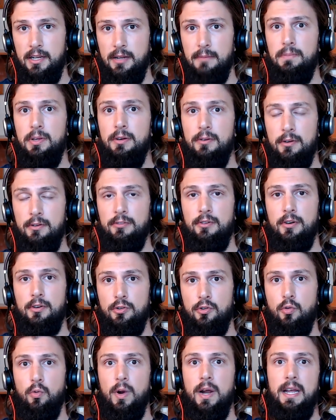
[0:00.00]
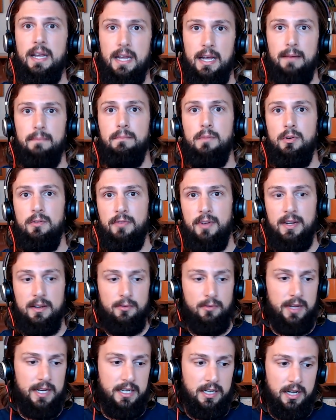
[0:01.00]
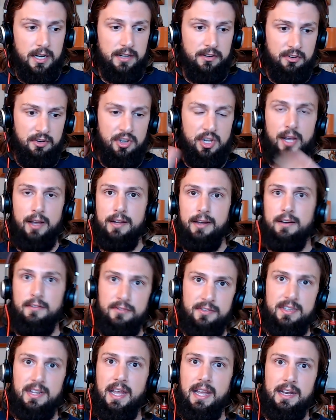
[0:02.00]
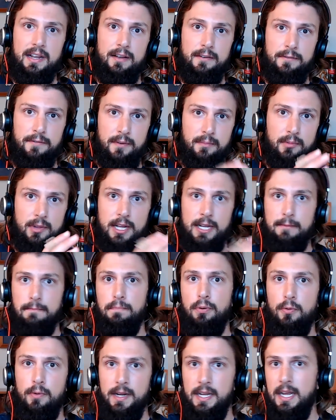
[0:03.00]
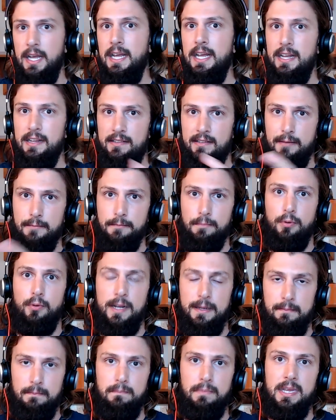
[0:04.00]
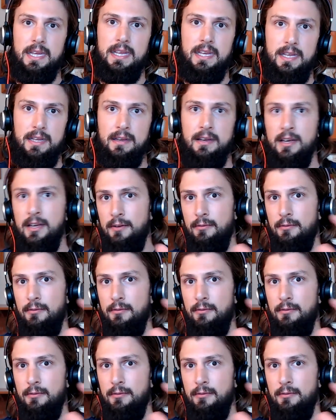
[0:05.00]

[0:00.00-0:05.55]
computers are great at moving like a ton of data from like point A to point B